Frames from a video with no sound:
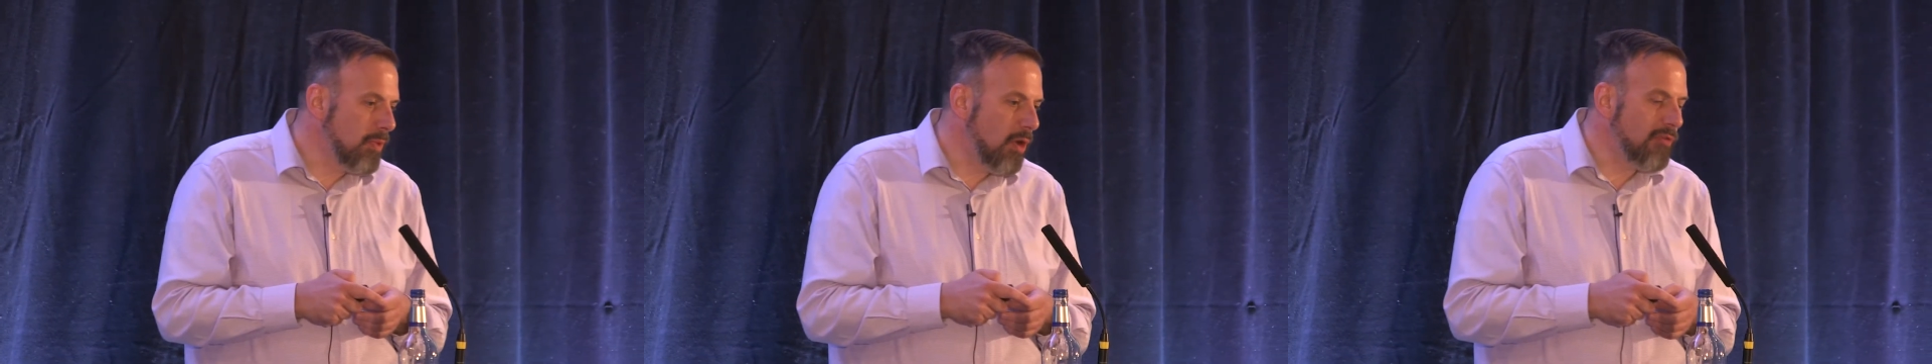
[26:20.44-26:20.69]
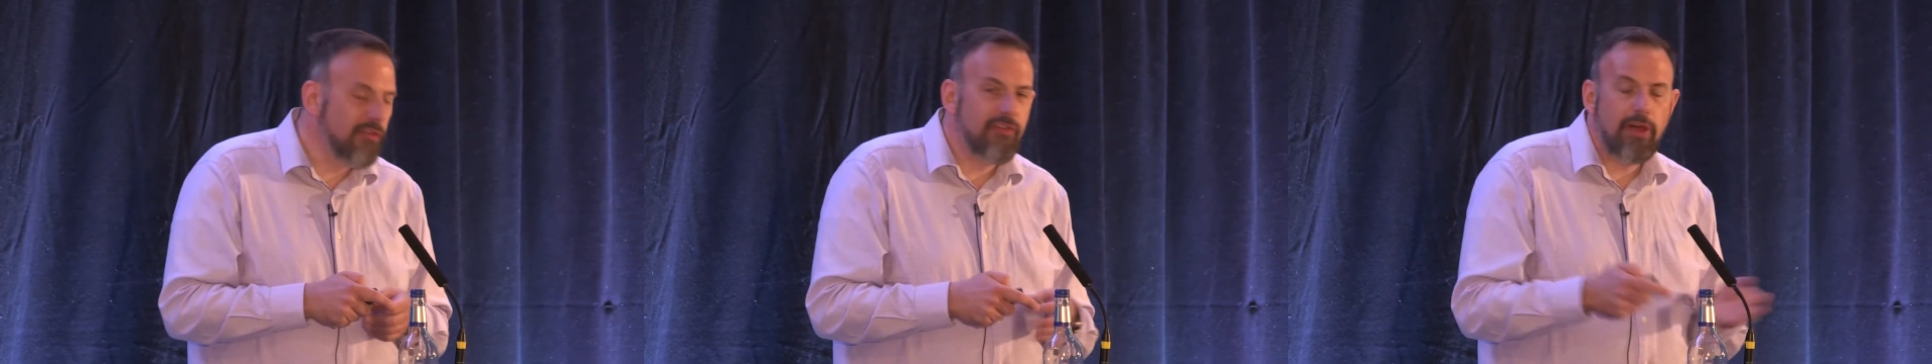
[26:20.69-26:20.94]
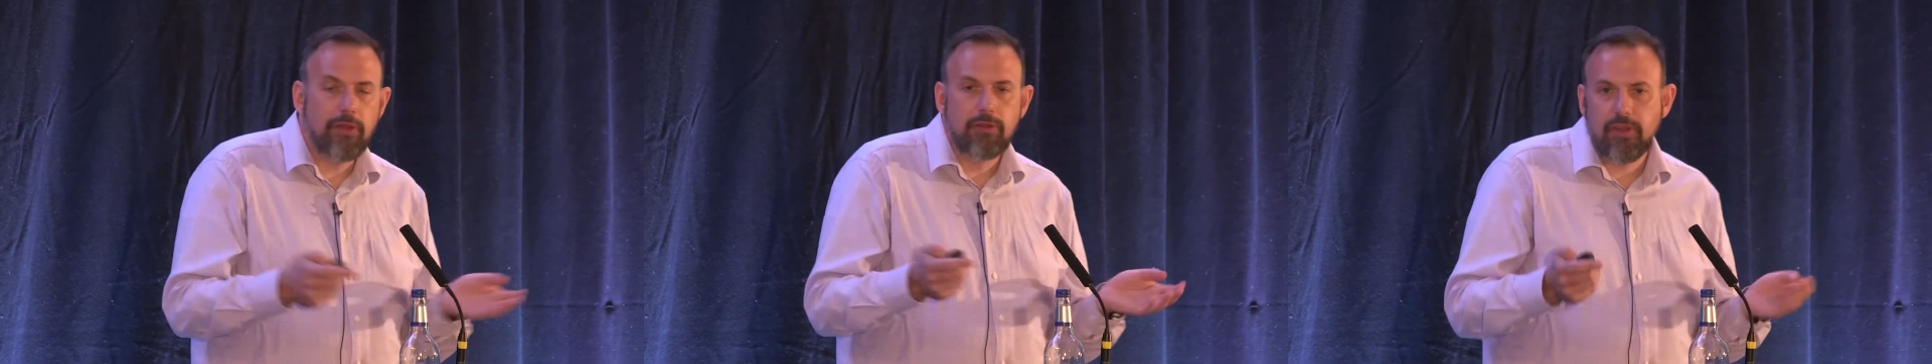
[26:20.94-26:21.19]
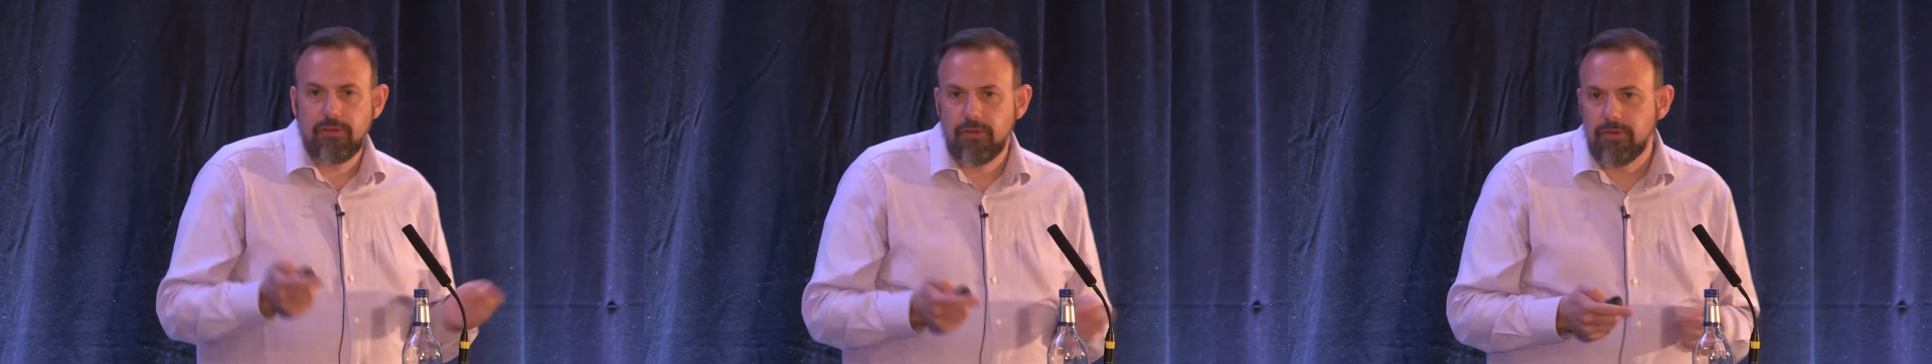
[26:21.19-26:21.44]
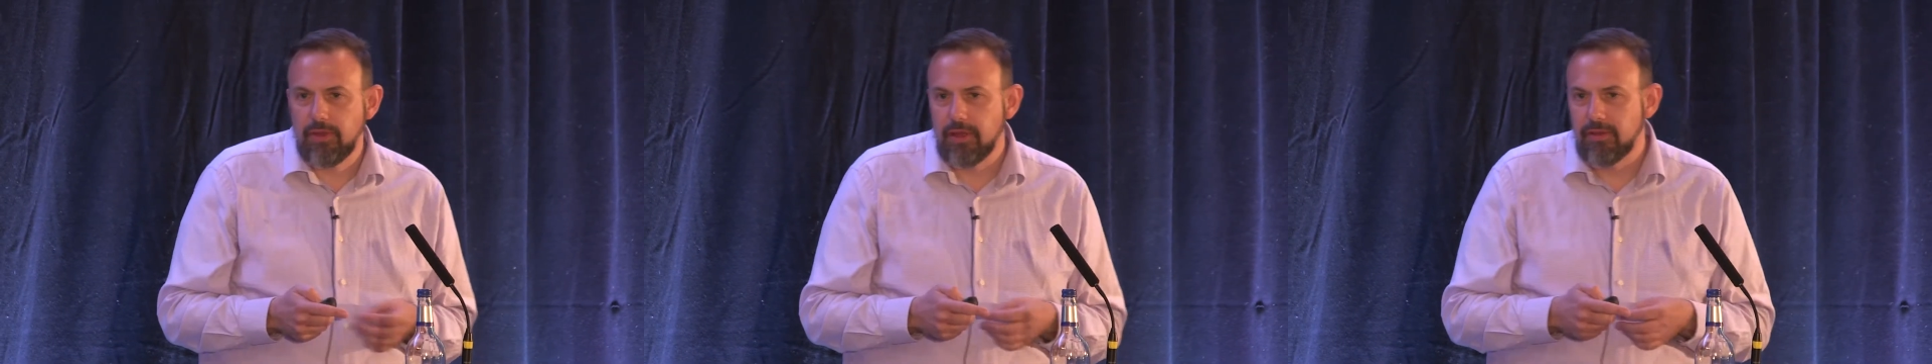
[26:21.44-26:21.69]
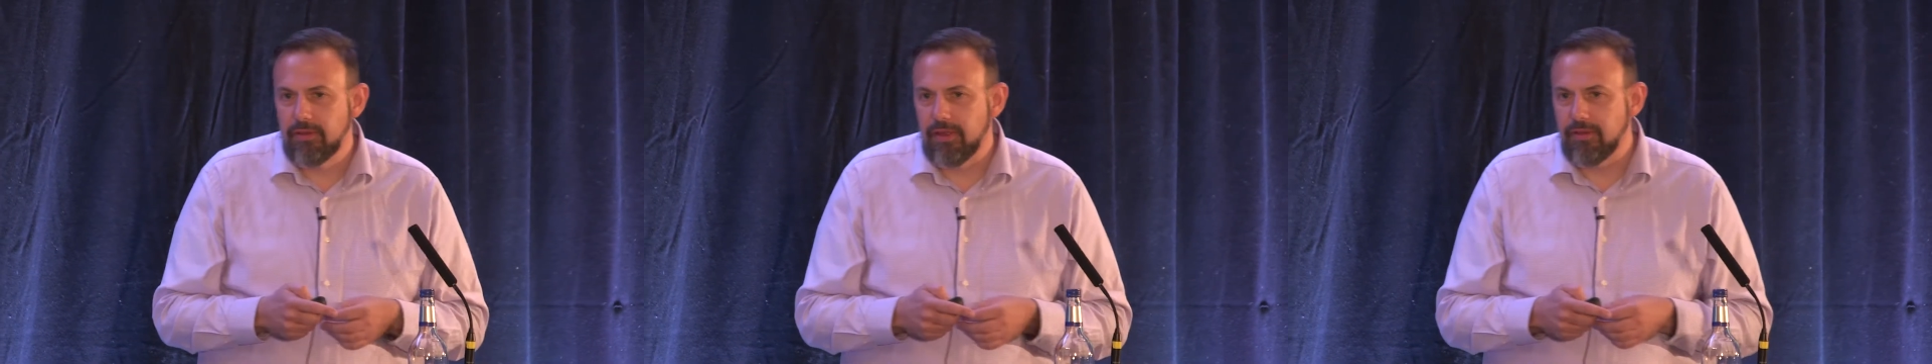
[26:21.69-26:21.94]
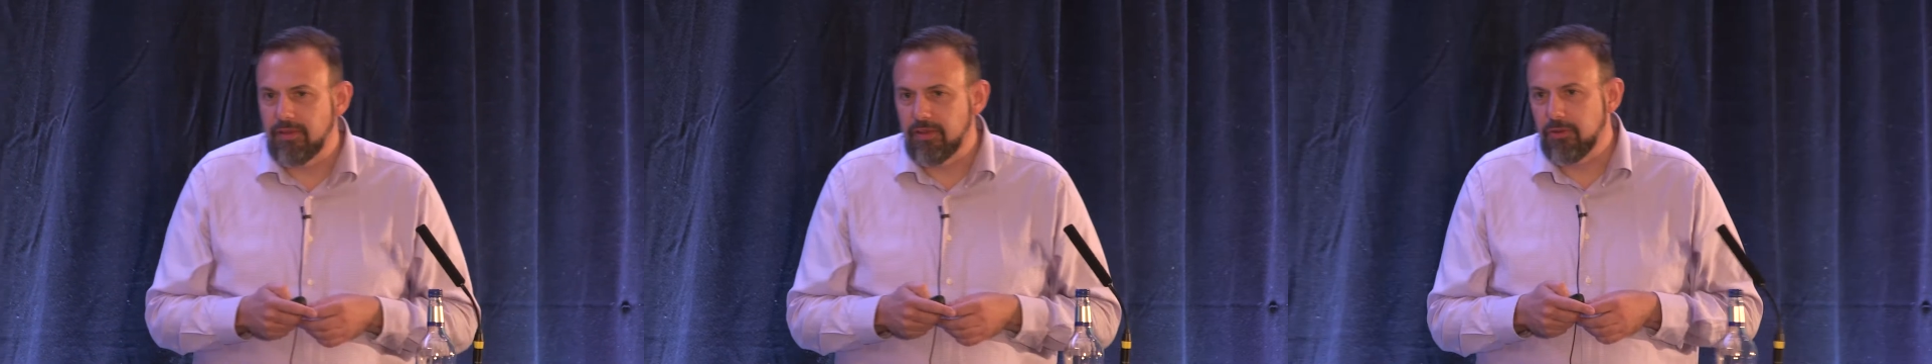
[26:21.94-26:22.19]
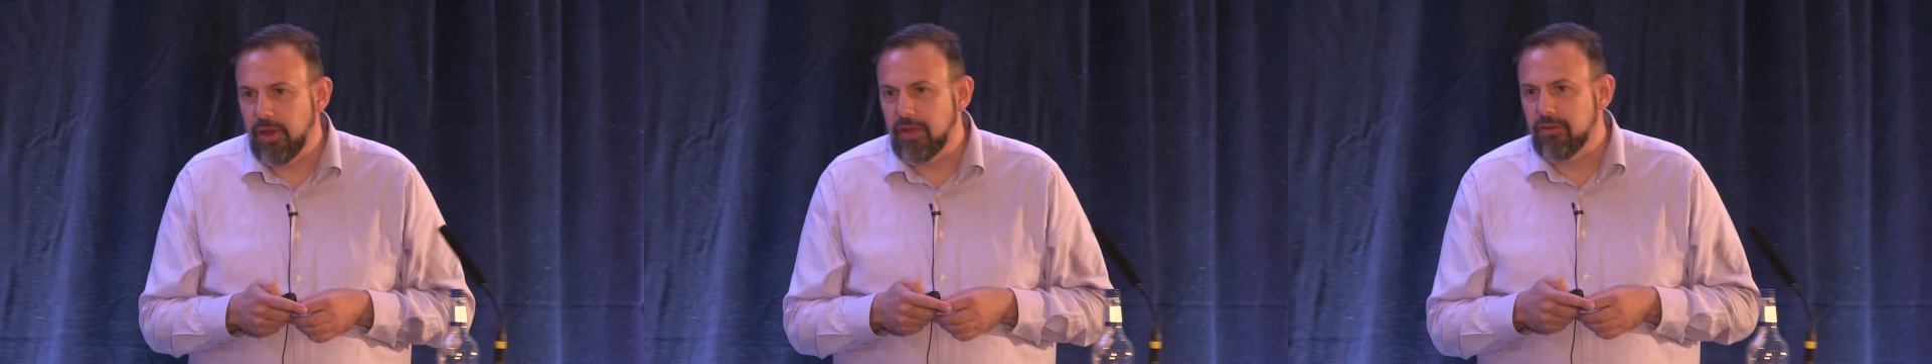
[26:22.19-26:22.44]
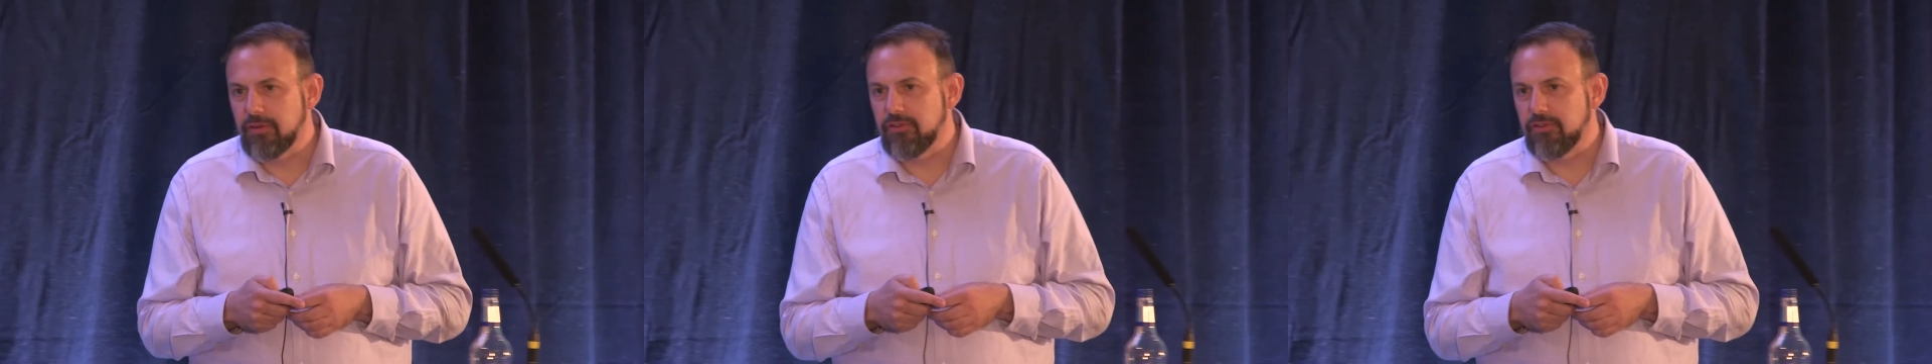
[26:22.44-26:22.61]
of the values that you entered.